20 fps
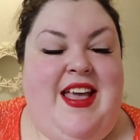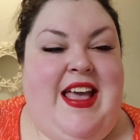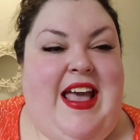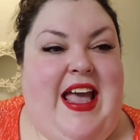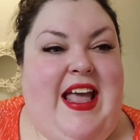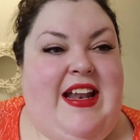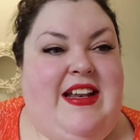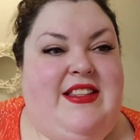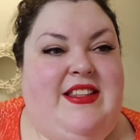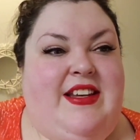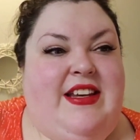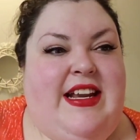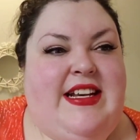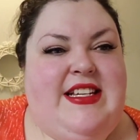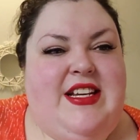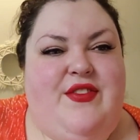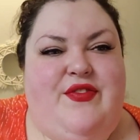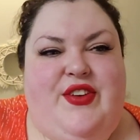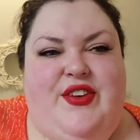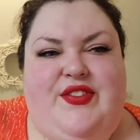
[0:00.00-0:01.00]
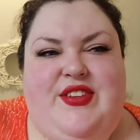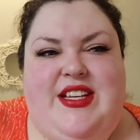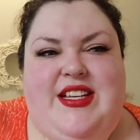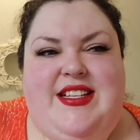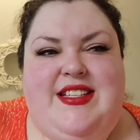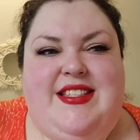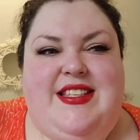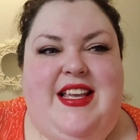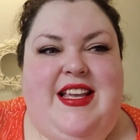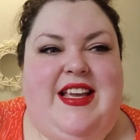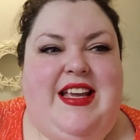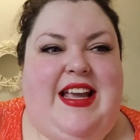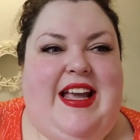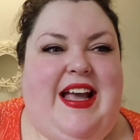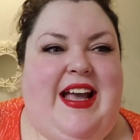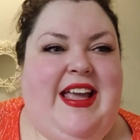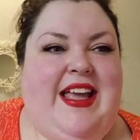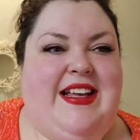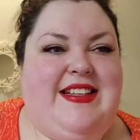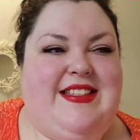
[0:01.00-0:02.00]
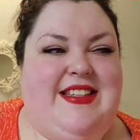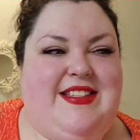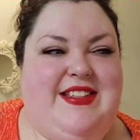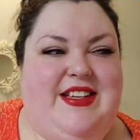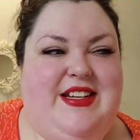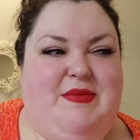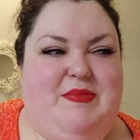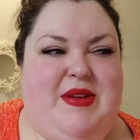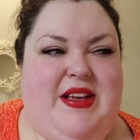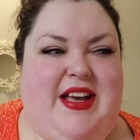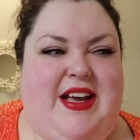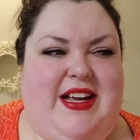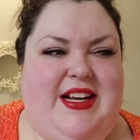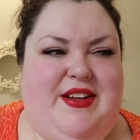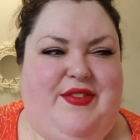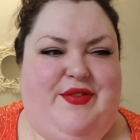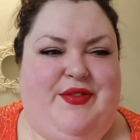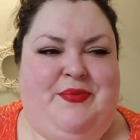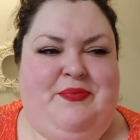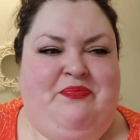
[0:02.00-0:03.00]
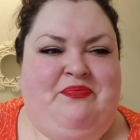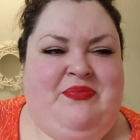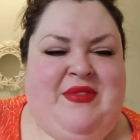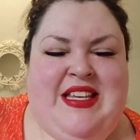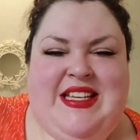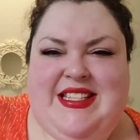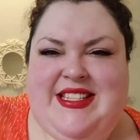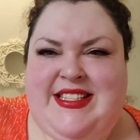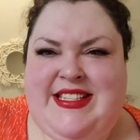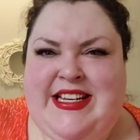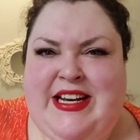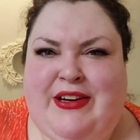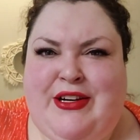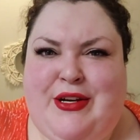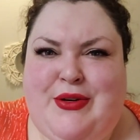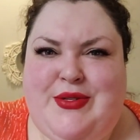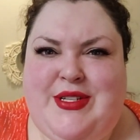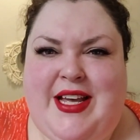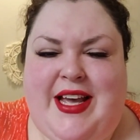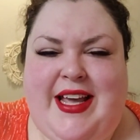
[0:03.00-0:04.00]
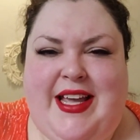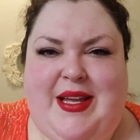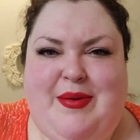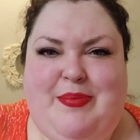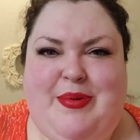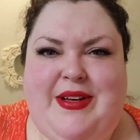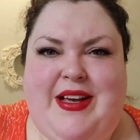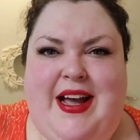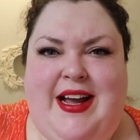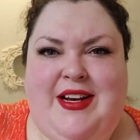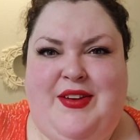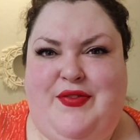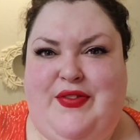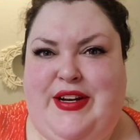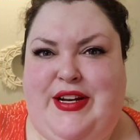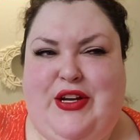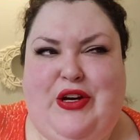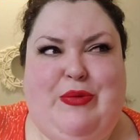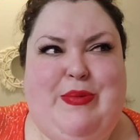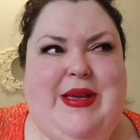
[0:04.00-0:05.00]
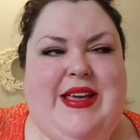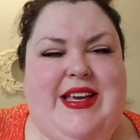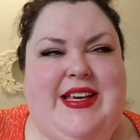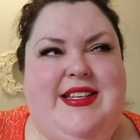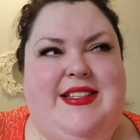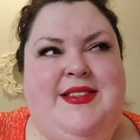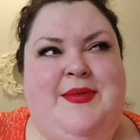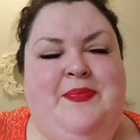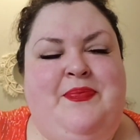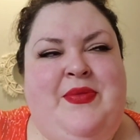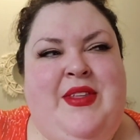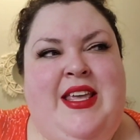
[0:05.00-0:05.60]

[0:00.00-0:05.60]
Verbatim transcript: And the 1950s, I guess it's gonna be kind of stereotype kind of video because,